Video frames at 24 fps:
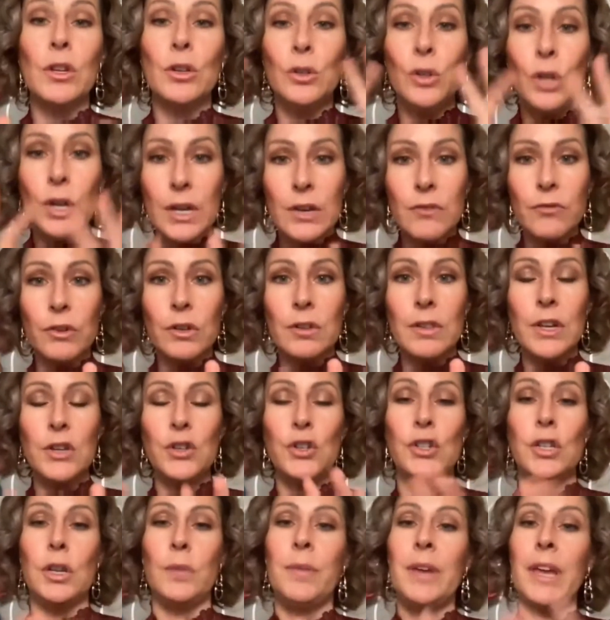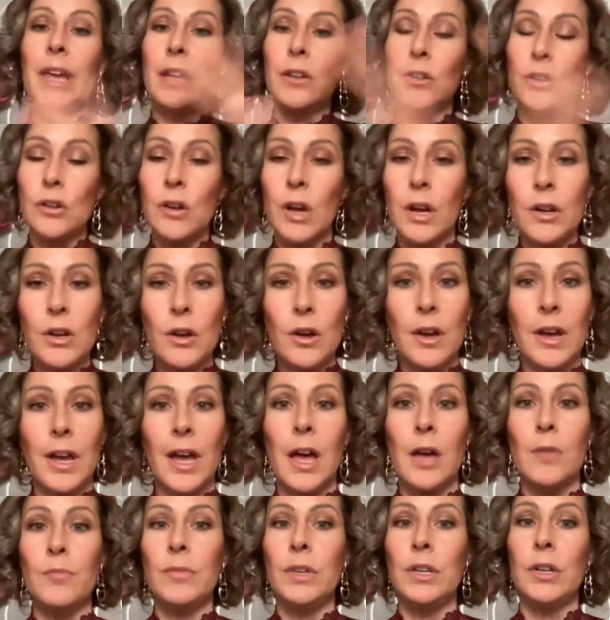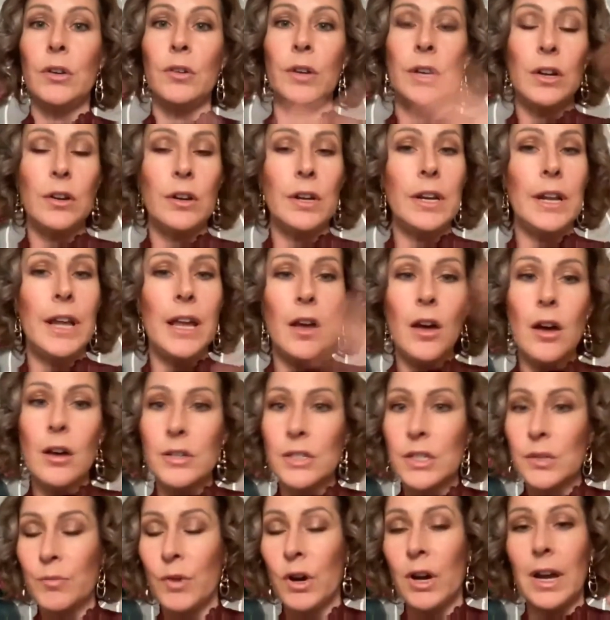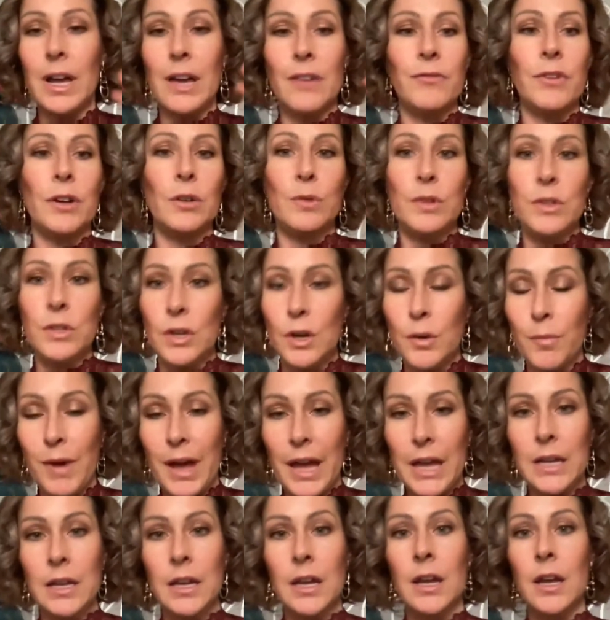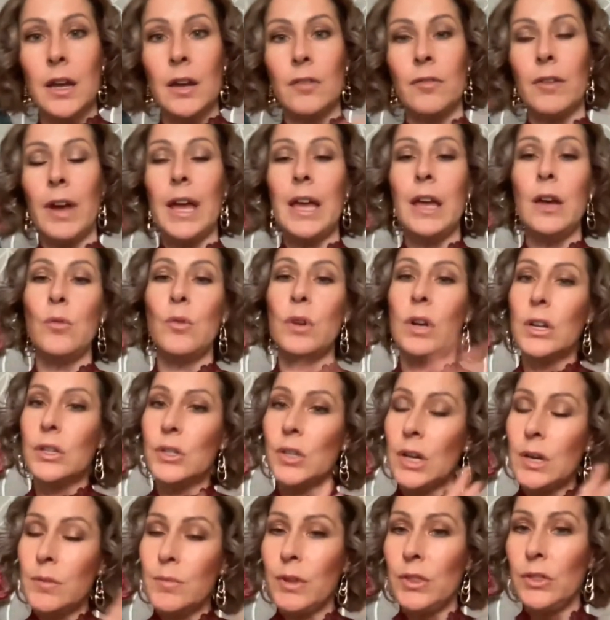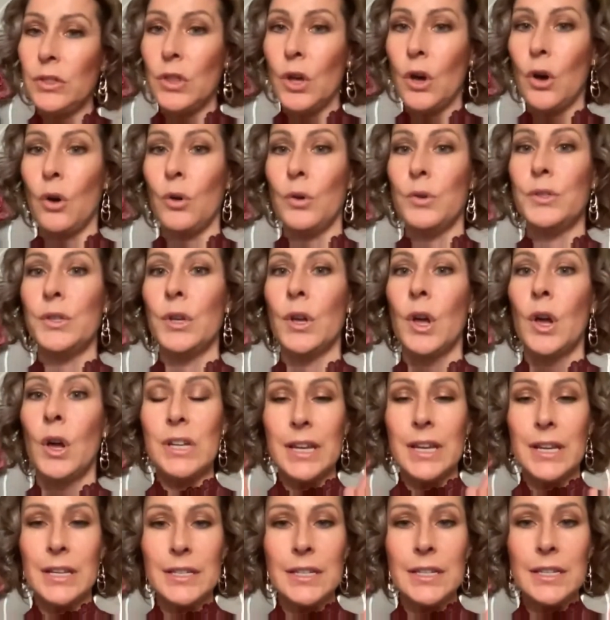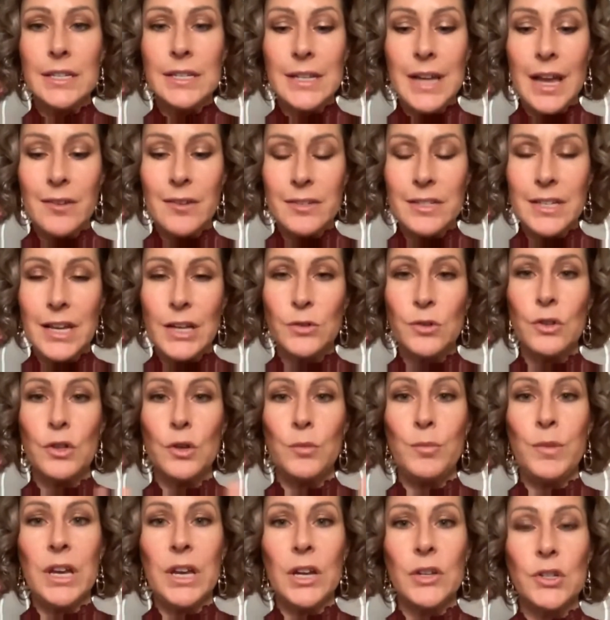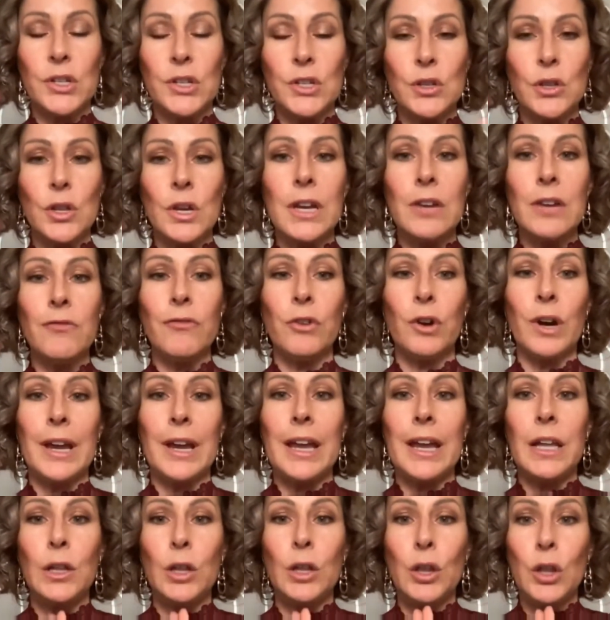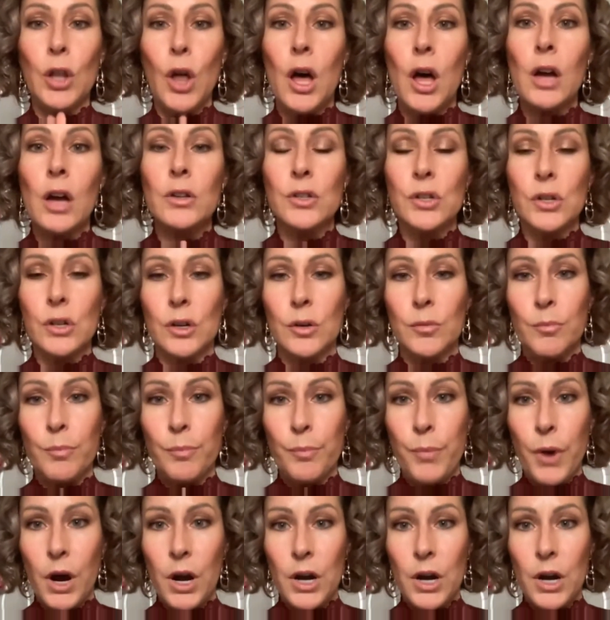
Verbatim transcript: when they're looking for a relationship, again, you're not a hookup, you know, here today, gone tomorrow, have fun with you, goodbye, right? We're not talking about those. She kisses and has sex with you because she's looking for a long term